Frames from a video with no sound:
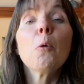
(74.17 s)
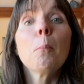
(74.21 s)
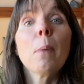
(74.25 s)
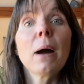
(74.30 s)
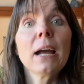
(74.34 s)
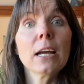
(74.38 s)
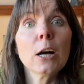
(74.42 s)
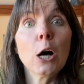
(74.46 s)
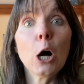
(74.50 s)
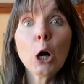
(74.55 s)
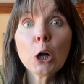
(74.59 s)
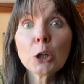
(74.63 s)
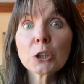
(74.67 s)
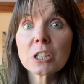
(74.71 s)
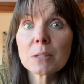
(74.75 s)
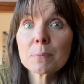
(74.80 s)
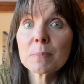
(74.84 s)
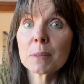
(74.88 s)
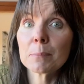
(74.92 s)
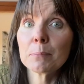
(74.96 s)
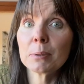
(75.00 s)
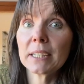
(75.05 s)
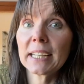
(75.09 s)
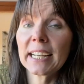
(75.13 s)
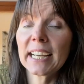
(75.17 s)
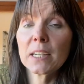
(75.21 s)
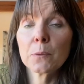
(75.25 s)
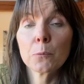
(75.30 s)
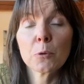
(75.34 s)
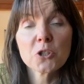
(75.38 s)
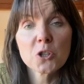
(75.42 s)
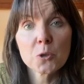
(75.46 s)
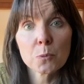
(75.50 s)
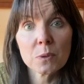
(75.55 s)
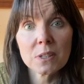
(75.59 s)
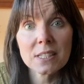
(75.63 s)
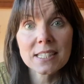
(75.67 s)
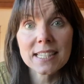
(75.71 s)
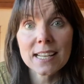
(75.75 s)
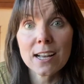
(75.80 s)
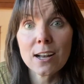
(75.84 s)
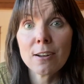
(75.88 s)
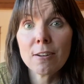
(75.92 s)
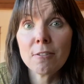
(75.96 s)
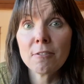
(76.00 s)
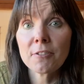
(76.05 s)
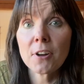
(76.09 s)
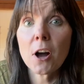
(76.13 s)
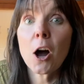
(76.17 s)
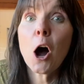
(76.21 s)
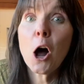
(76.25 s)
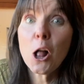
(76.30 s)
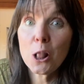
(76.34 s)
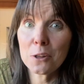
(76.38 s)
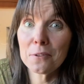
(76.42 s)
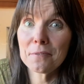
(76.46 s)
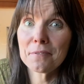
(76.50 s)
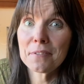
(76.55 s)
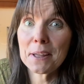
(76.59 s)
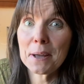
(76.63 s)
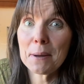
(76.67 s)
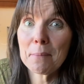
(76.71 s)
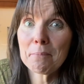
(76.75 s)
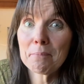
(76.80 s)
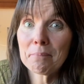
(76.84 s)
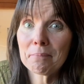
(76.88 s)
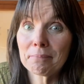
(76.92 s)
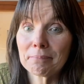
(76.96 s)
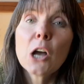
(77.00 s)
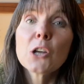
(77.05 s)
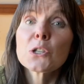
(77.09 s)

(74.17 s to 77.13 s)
my ultimate plan, which will solve all of them.